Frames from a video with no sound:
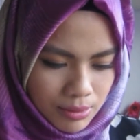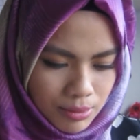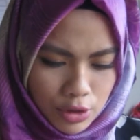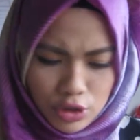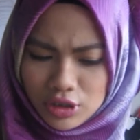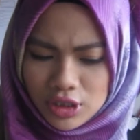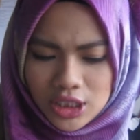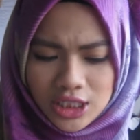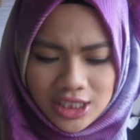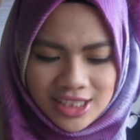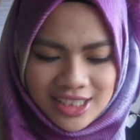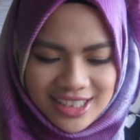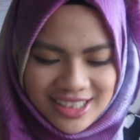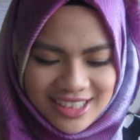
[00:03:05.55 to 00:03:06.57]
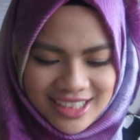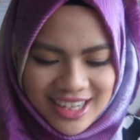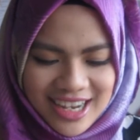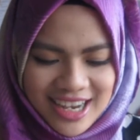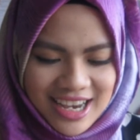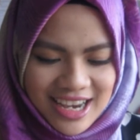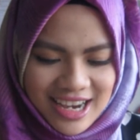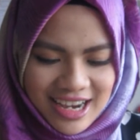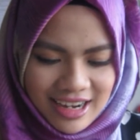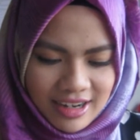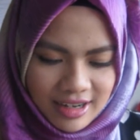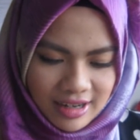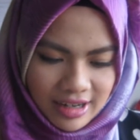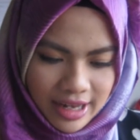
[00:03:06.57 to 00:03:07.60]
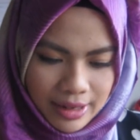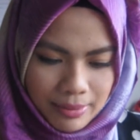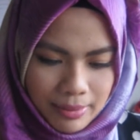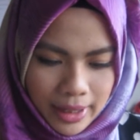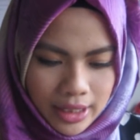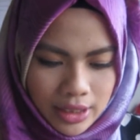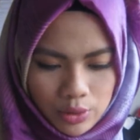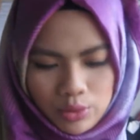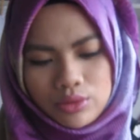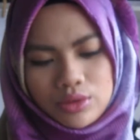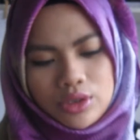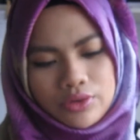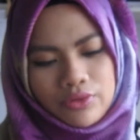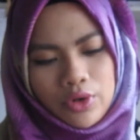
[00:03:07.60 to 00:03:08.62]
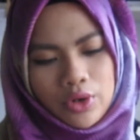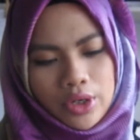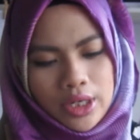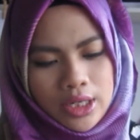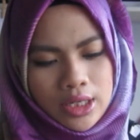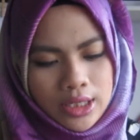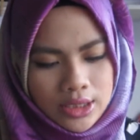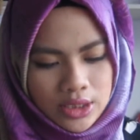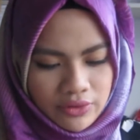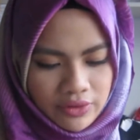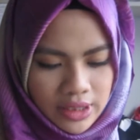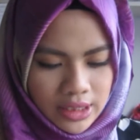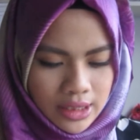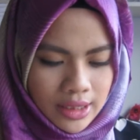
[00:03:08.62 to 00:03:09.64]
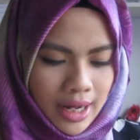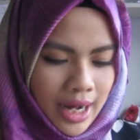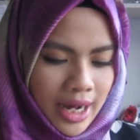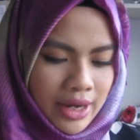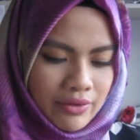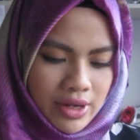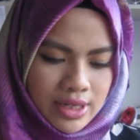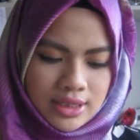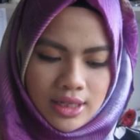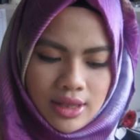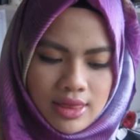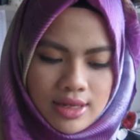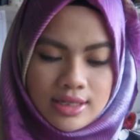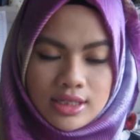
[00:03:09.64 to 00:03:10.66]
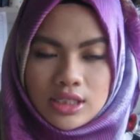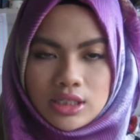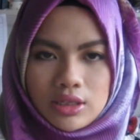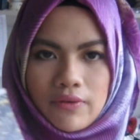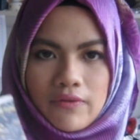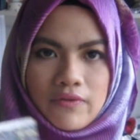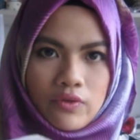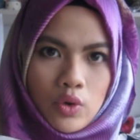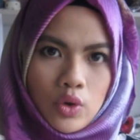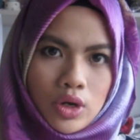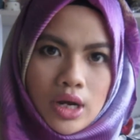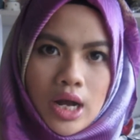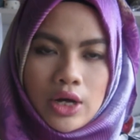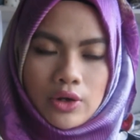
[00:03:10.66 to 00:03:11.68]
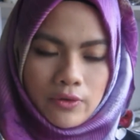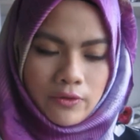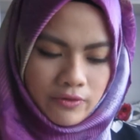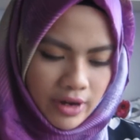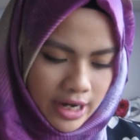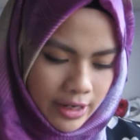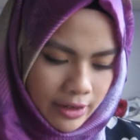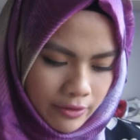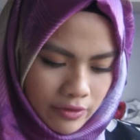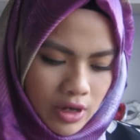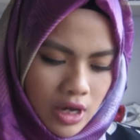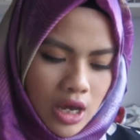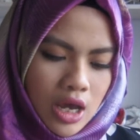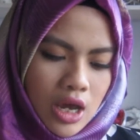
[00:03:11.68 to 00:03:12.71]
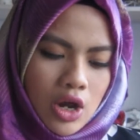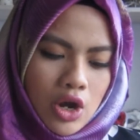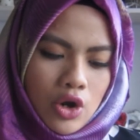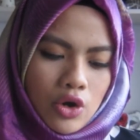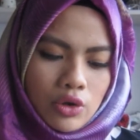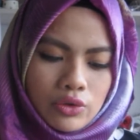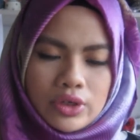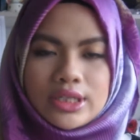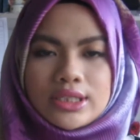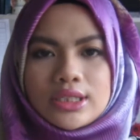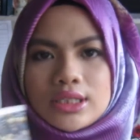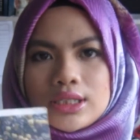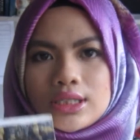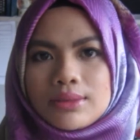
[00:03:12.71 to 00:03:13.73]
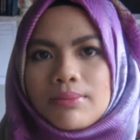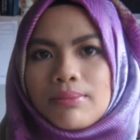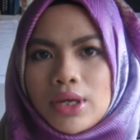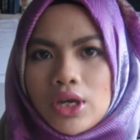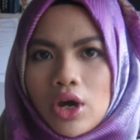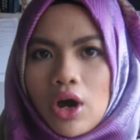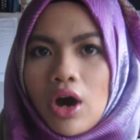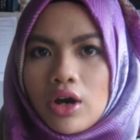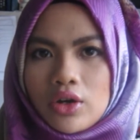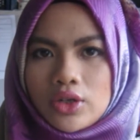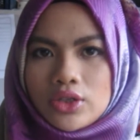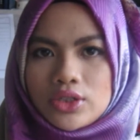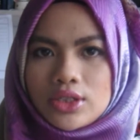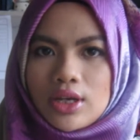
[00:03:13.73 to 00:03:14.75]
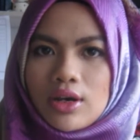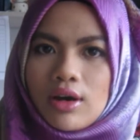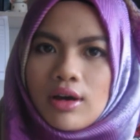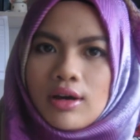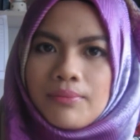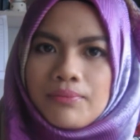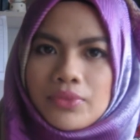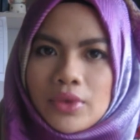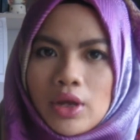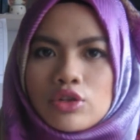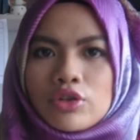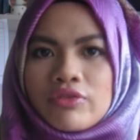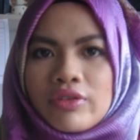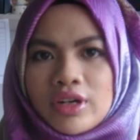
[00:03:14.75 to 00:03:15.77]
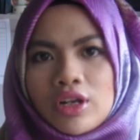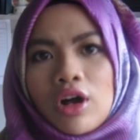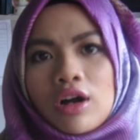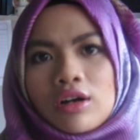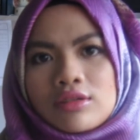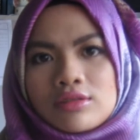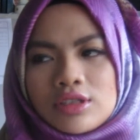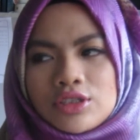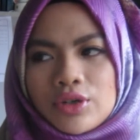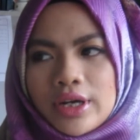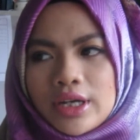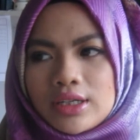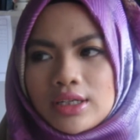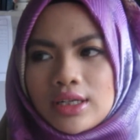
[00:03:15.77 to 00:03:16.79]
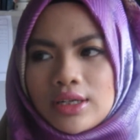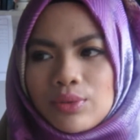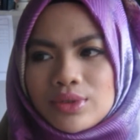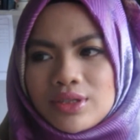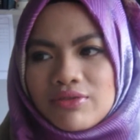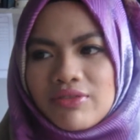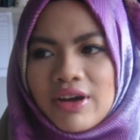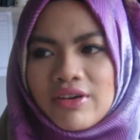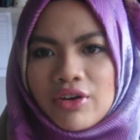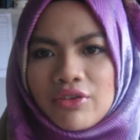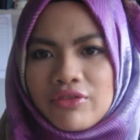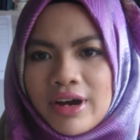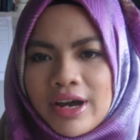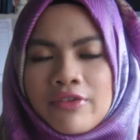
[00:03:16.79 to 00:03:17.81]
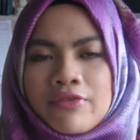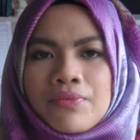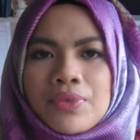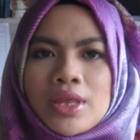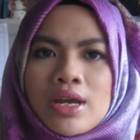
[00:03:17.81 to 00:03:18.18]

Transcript: book. In my notes for East of Eden, I rated this 4 out of 5 reasons because it took very long, so that's why it wasn't 5 out of 5.